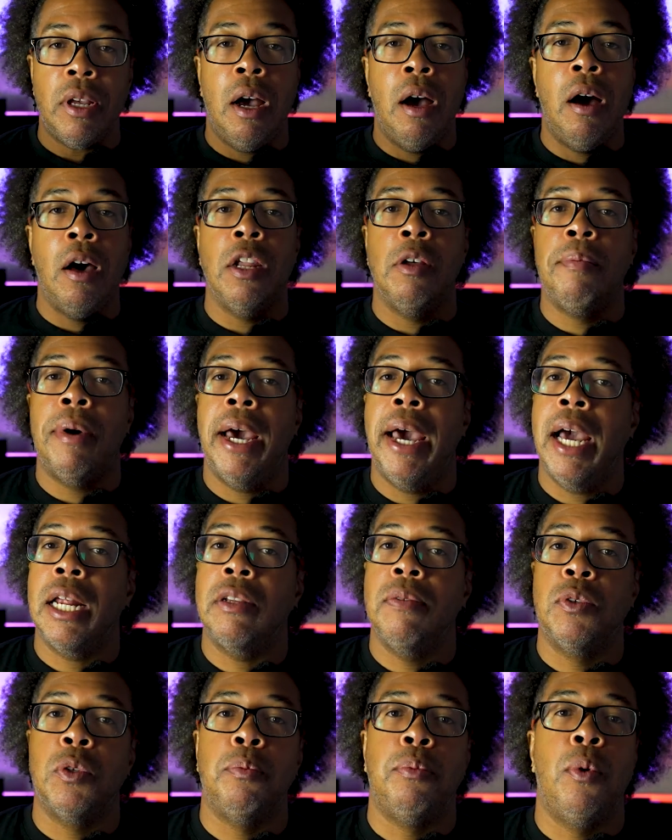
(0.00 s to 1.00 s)
All of my
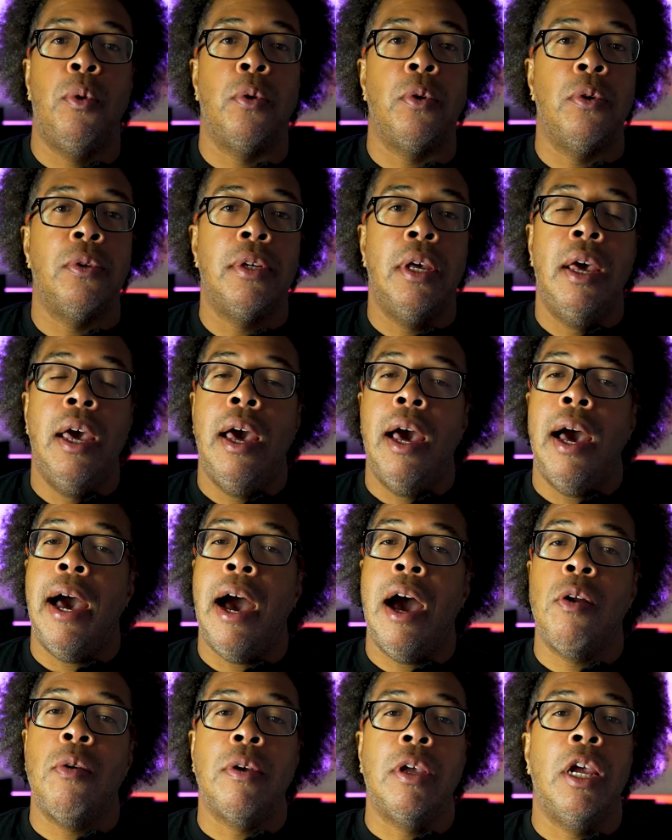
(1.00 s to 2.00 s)
active supporters,
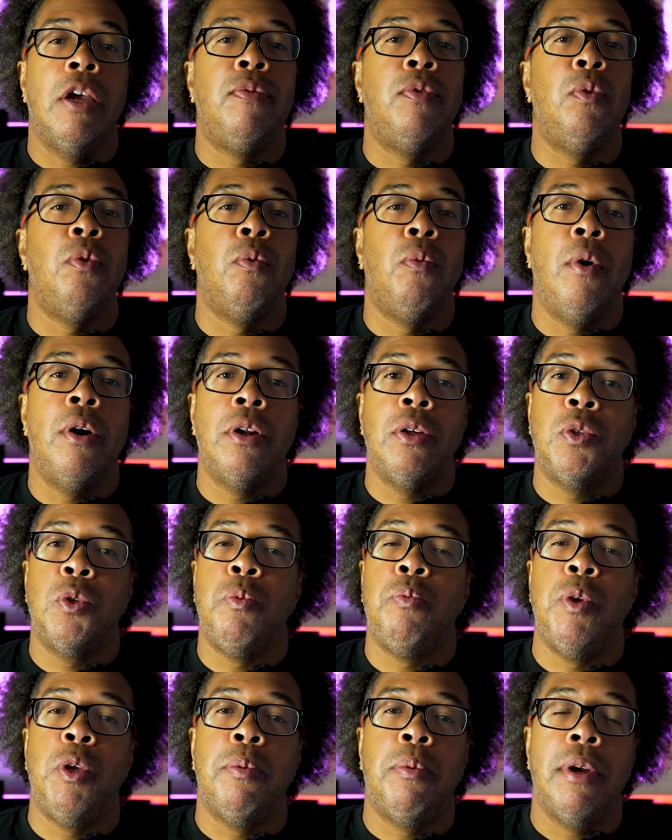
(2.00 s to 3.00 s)
I don't care if you're one or two
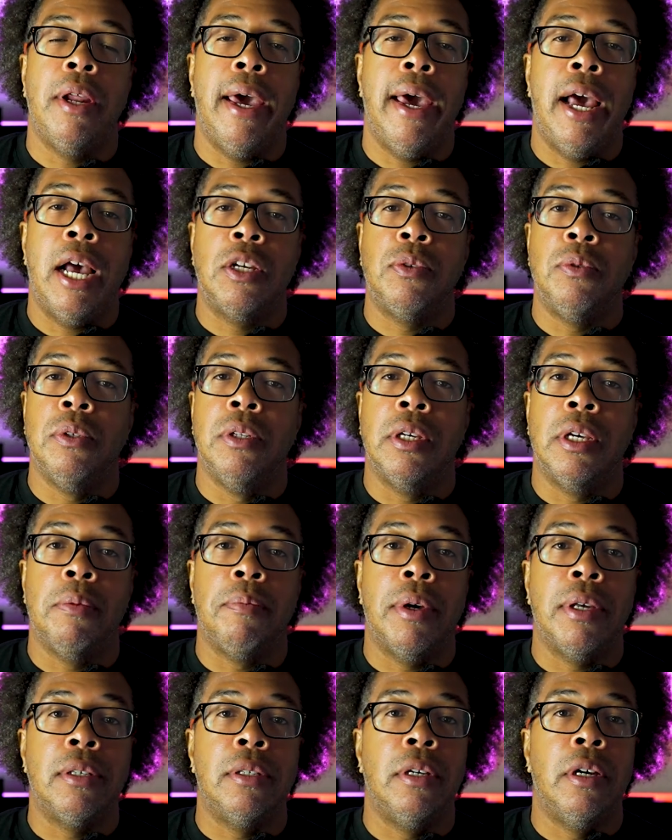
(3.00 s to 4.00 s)
people that actually look at
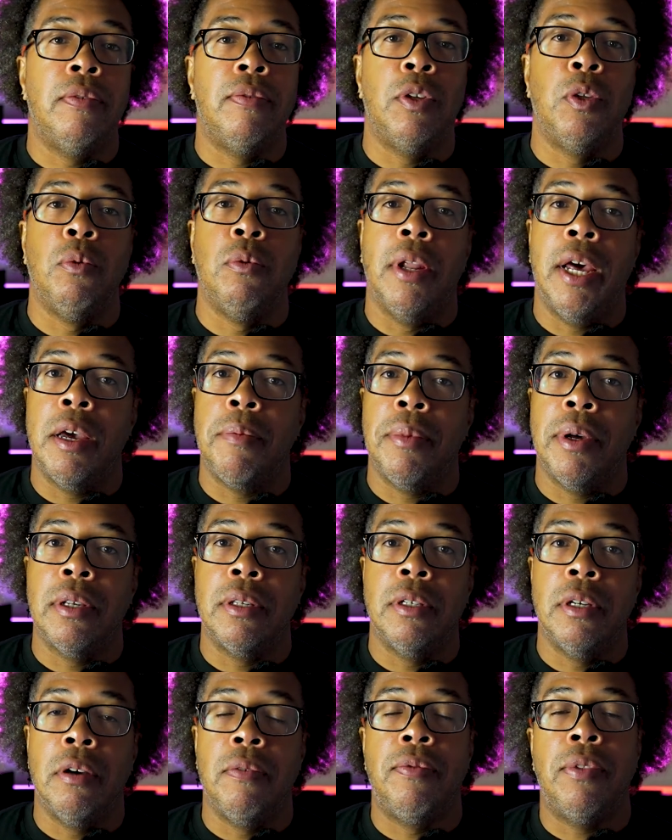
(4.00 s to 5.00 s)
my stuff and you like my
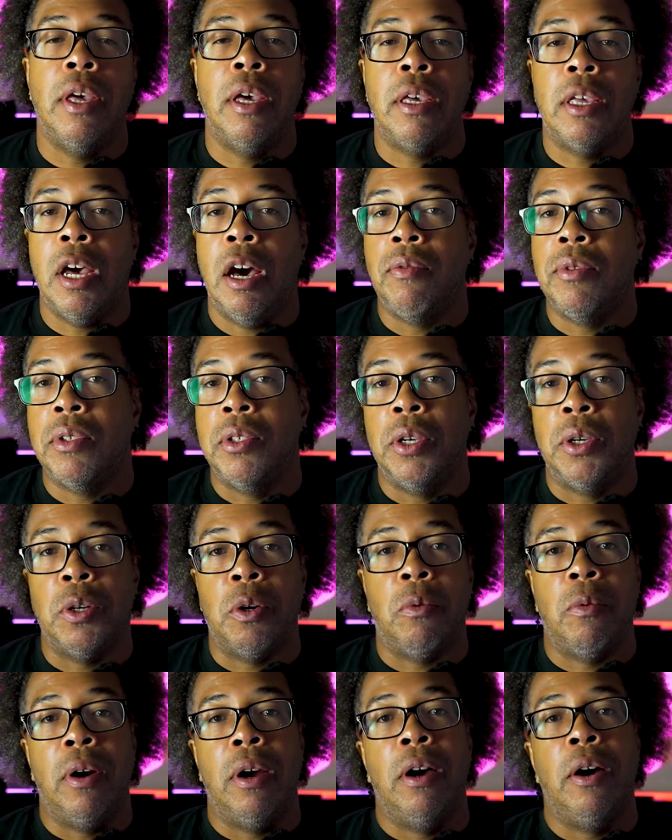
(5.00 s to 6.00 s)
stuff. Thank y'all for sticking
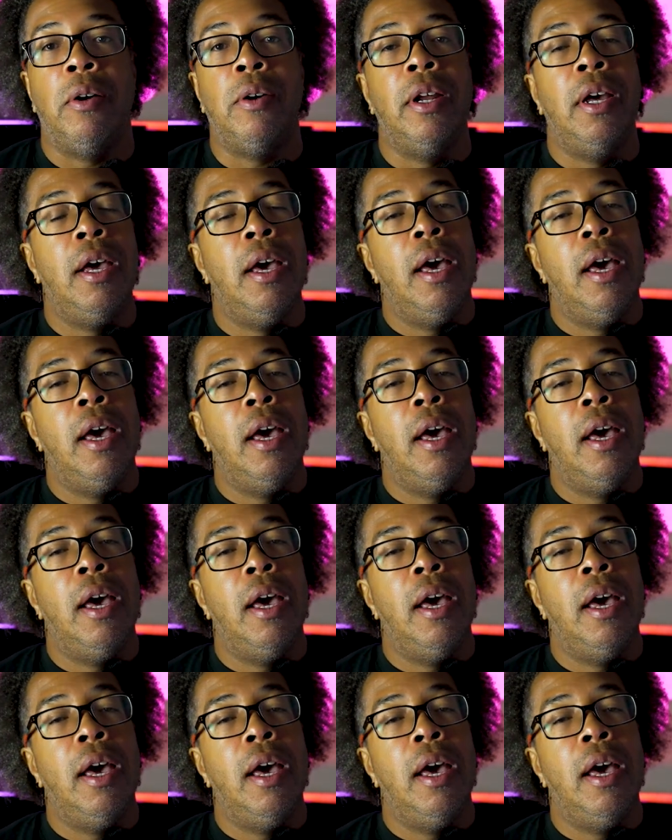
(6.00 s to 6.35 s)
around.